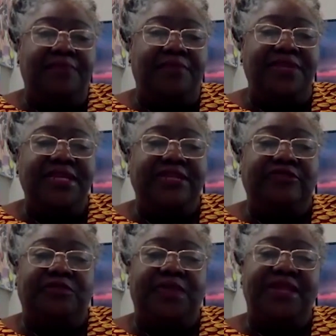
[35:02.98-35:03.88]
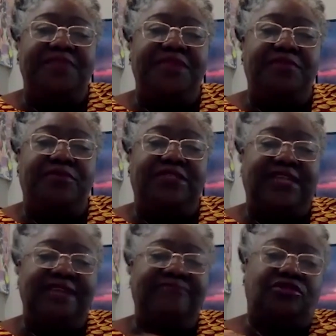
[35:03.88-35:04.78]
probably need to spend a bit more
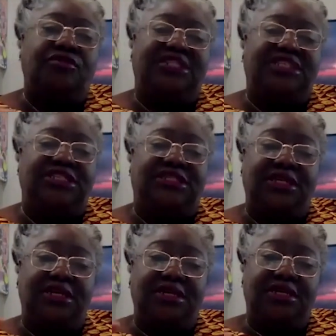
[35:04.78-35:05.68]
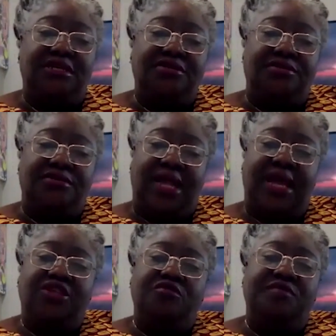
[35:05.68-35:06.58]
time studying, the
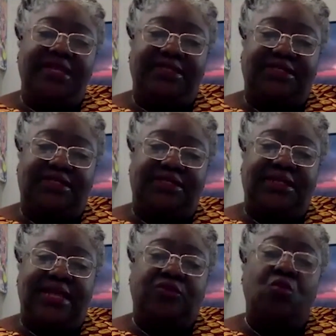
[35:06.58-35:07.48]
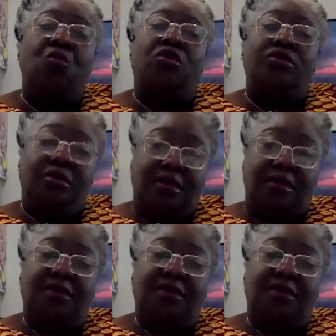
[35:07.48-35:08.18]
arguments that won